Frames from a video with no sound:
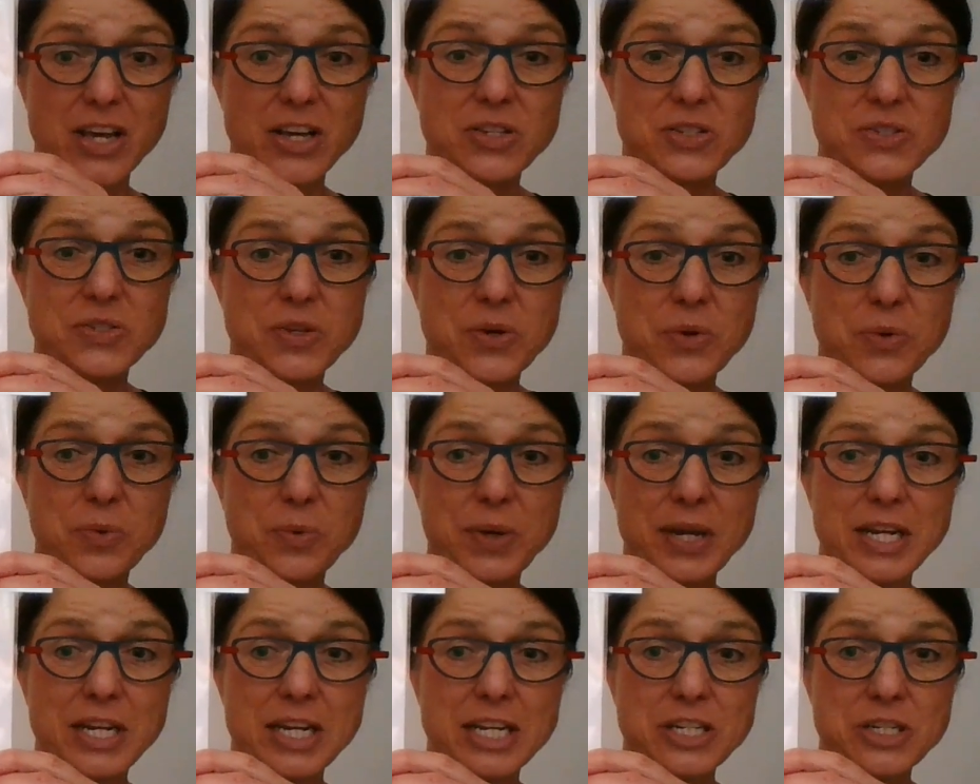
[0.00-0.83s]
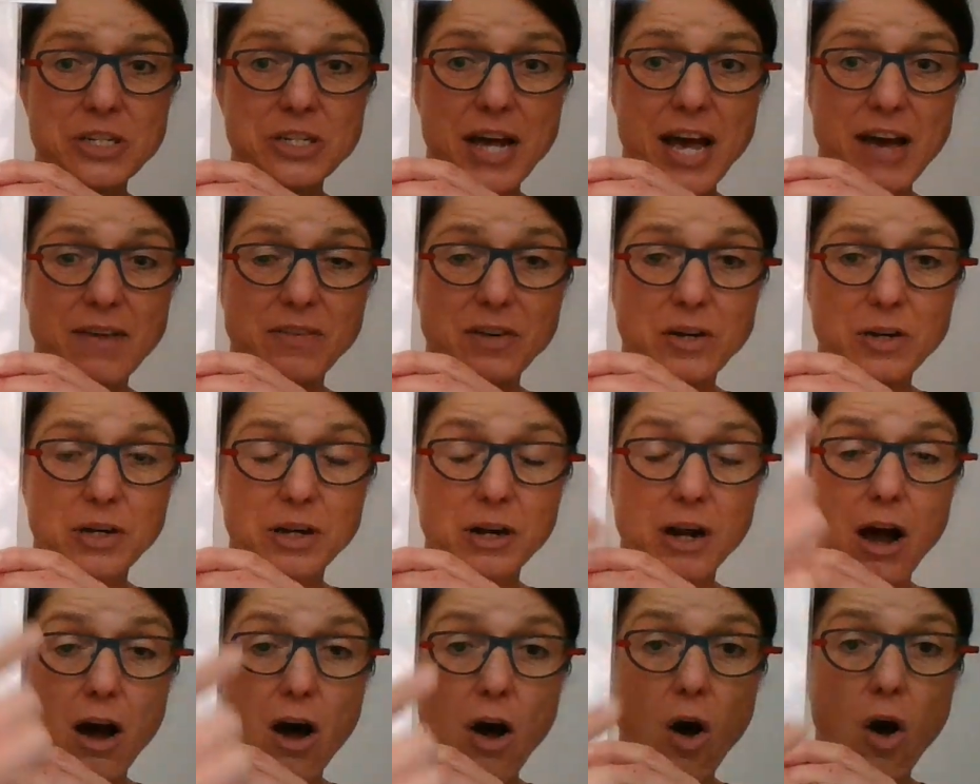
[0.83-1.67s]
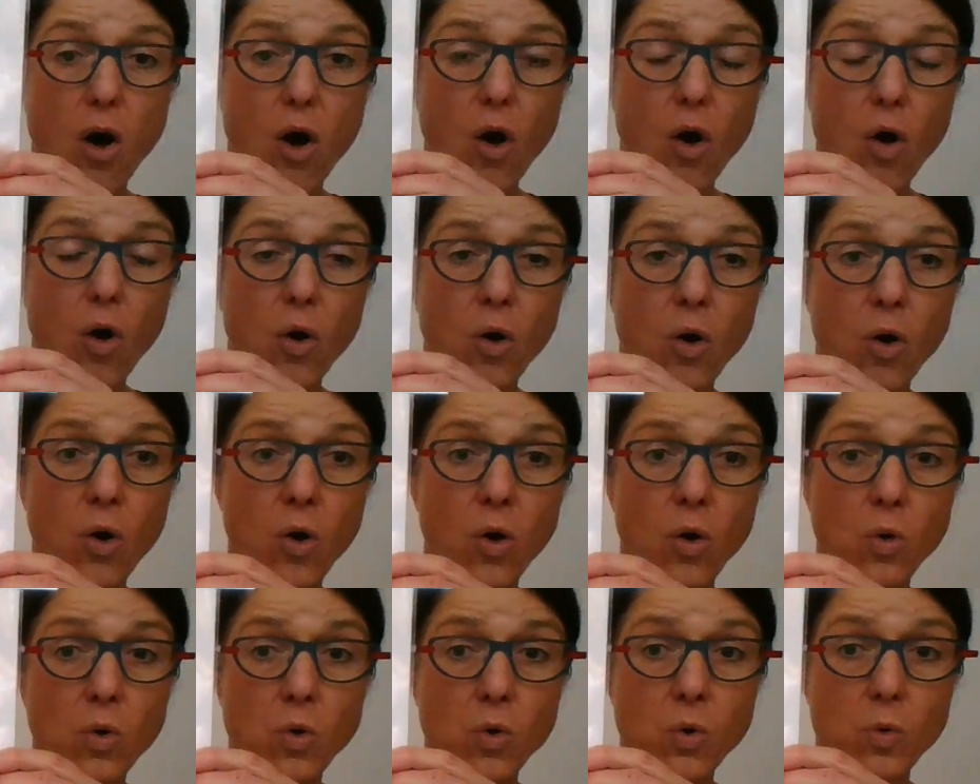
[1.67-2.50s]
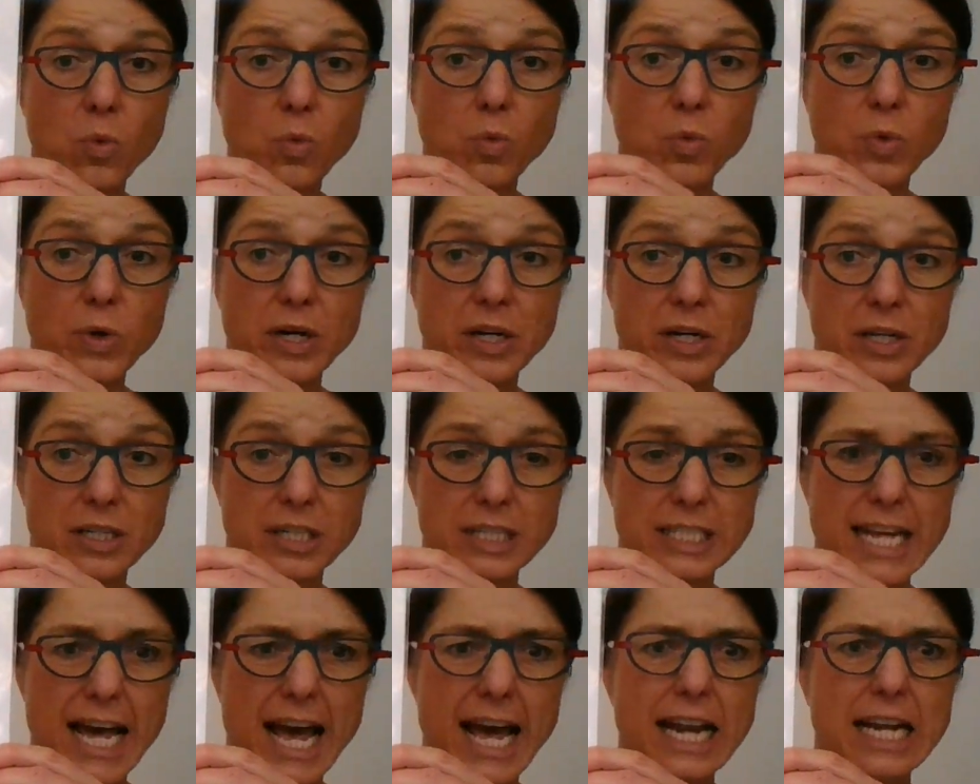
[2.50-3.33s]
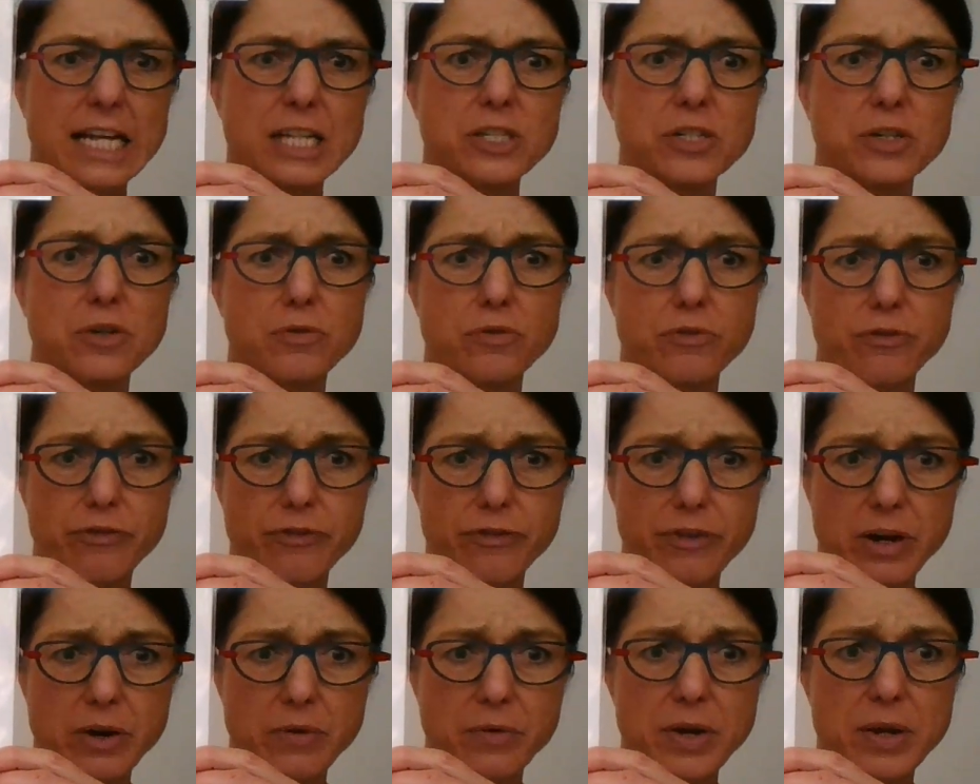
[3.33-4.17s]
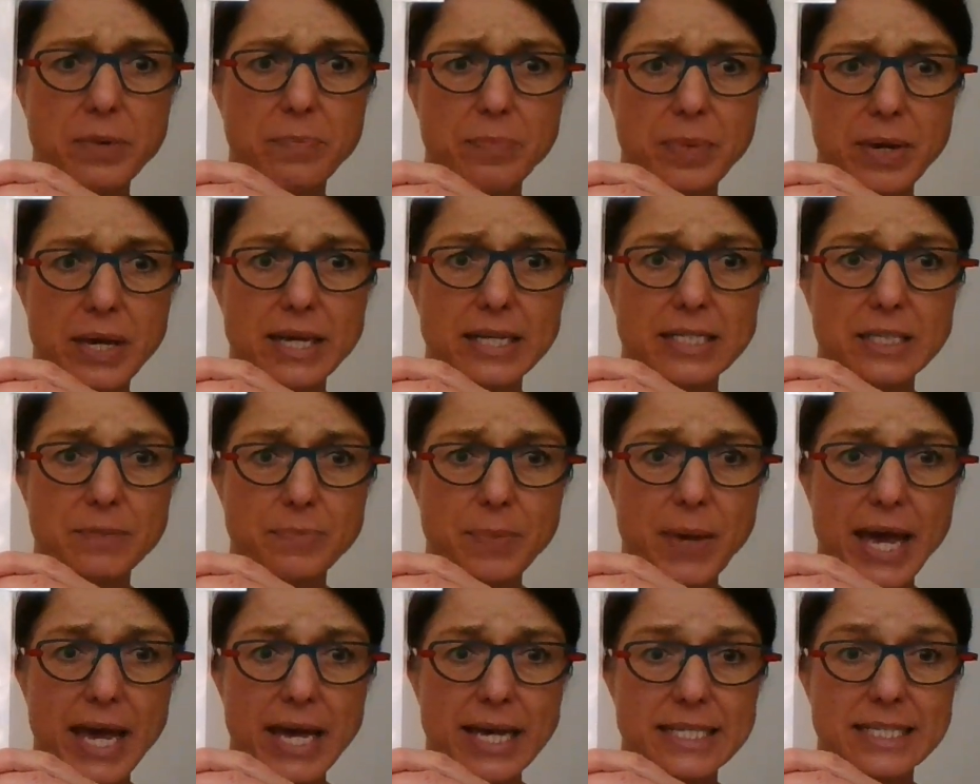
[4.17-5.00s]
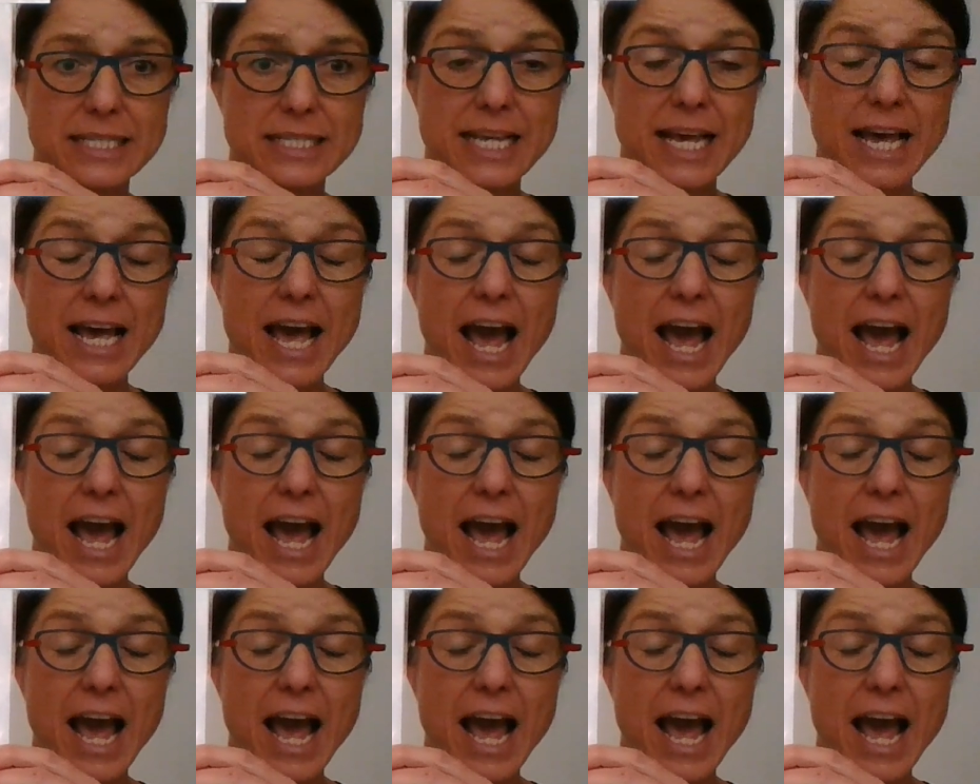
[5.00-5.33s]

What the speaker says: So we need to have a look at our whole world, and it's a very big space,